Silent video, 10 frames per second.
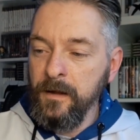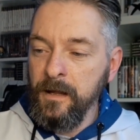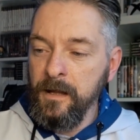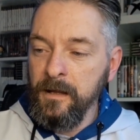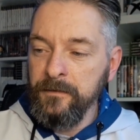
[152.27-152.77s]

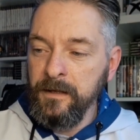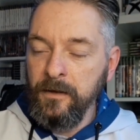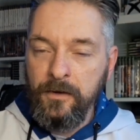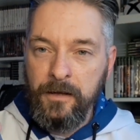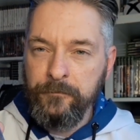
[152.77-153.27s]
I think
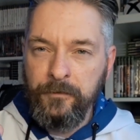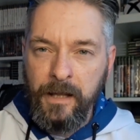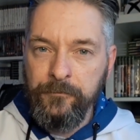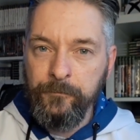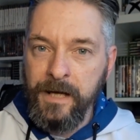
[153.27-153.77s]
I got that for
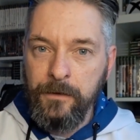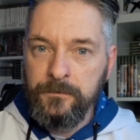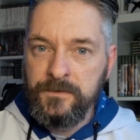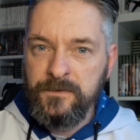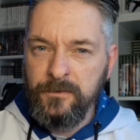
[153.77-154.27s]

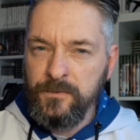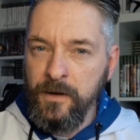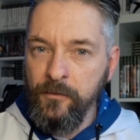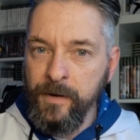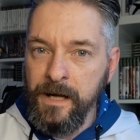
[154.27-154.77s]
£11 or
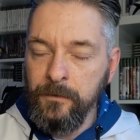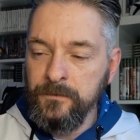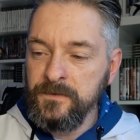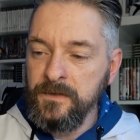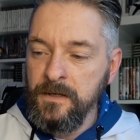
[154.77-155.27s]

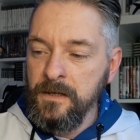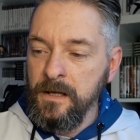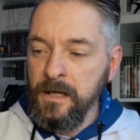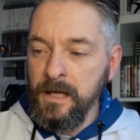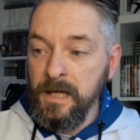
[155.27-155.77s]

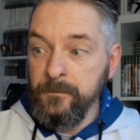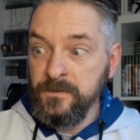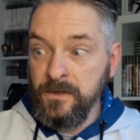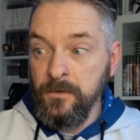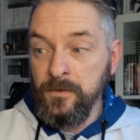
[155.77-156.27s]
£12.
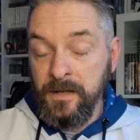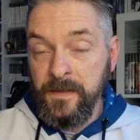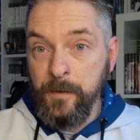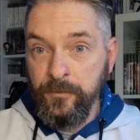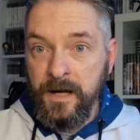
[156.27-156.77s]
So at
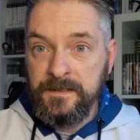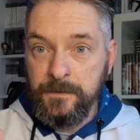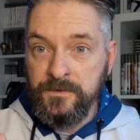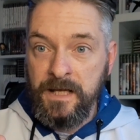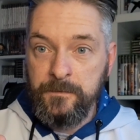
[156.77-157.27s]
that price, it
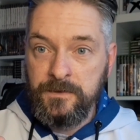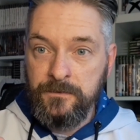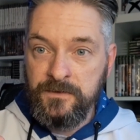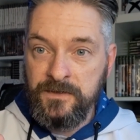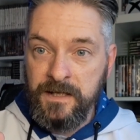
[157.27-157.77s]
was an
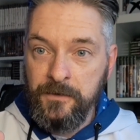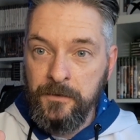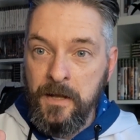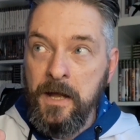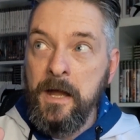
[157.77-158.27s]
absolute steal.